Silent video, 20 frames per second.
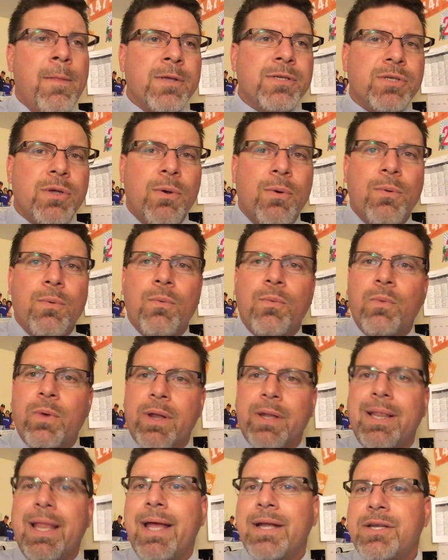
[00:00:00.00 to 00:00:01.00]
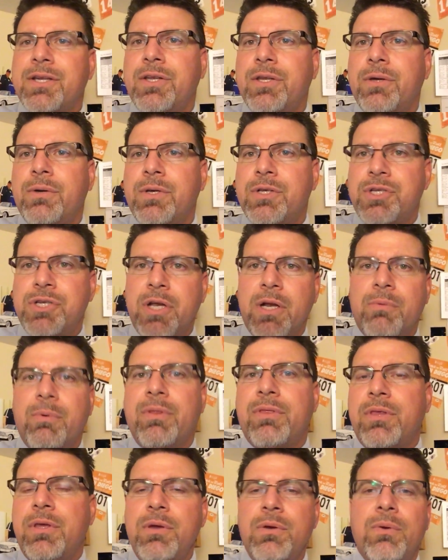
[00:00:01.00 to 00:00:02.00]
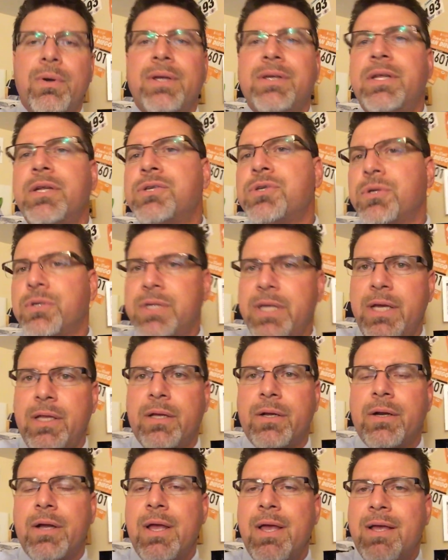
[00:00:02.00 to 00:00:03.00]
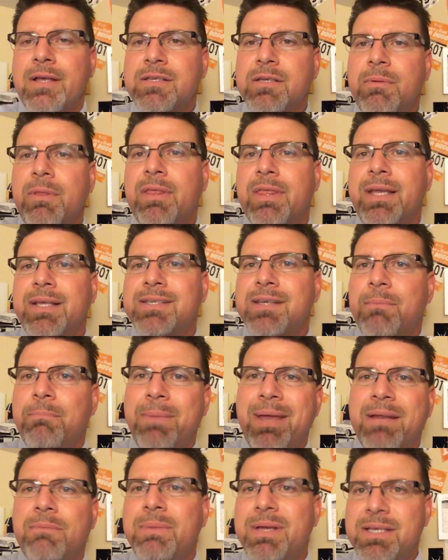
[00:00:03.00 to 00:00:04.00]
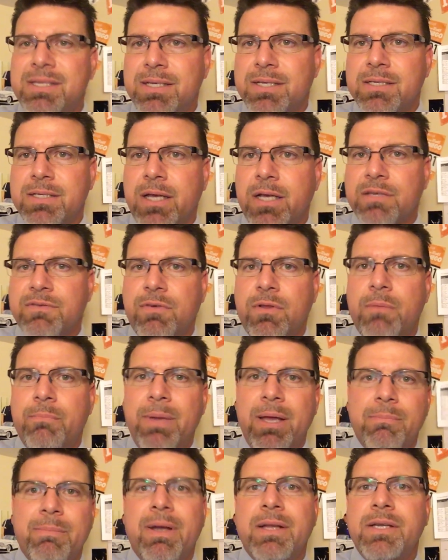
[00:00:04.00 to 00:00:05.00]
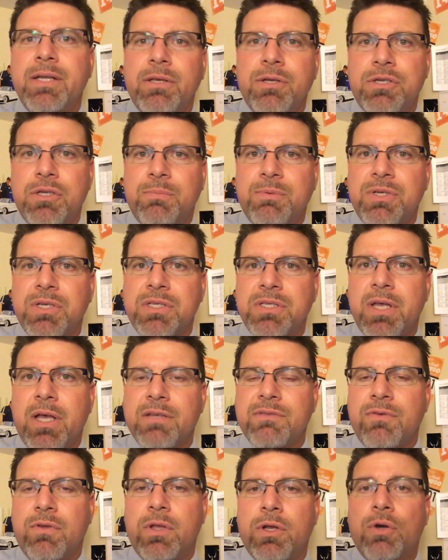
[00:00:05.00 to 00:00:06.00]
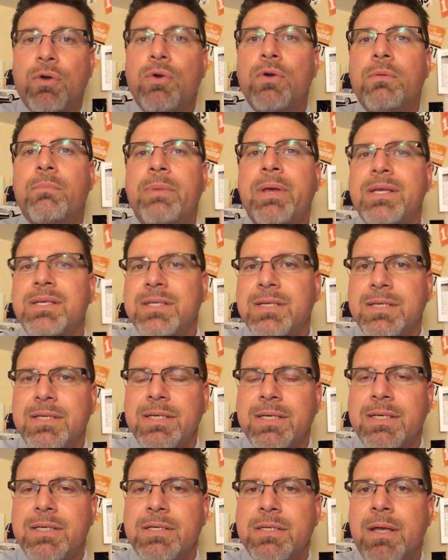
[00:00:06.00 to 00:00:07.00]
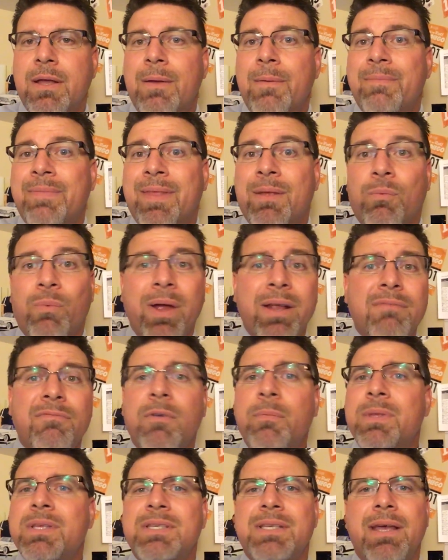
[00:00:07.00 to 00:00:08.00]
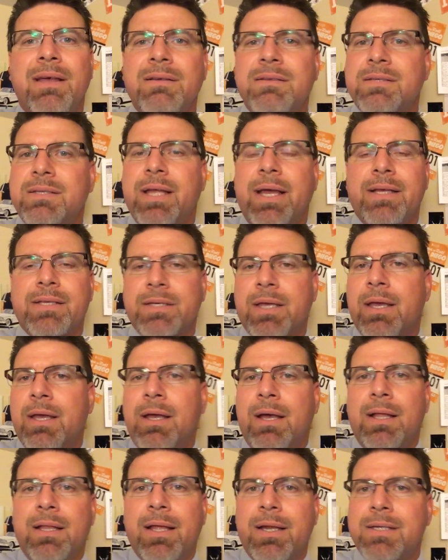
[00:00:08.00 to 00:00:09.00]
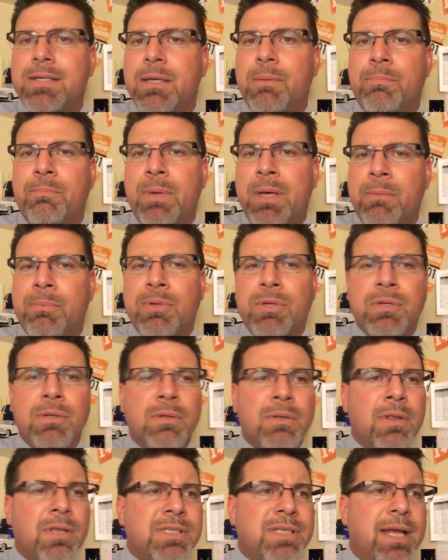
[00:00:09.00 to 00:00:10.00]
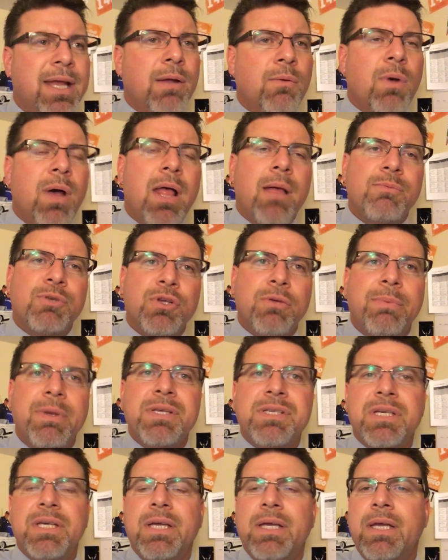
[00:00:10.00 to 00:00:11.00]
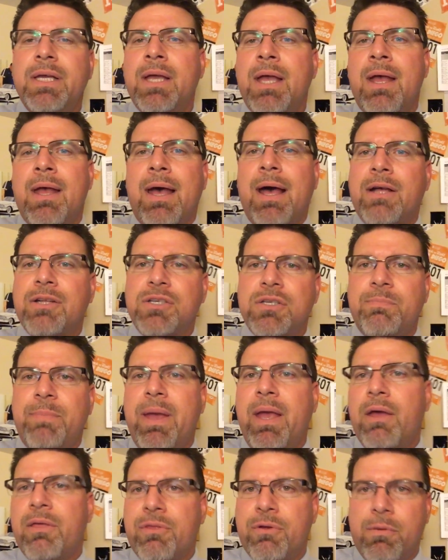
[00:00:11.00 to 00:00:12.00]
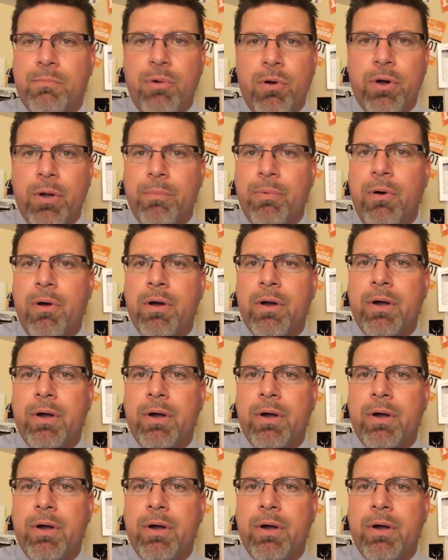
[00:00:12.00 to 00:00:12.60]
So what I'd like to do is share with you, a digital dealer, some of the things that made me successful and made my dealership successful and grew businesses right from the sales desk. A lot of people say, well, I'm too busy. I'll just pay a third party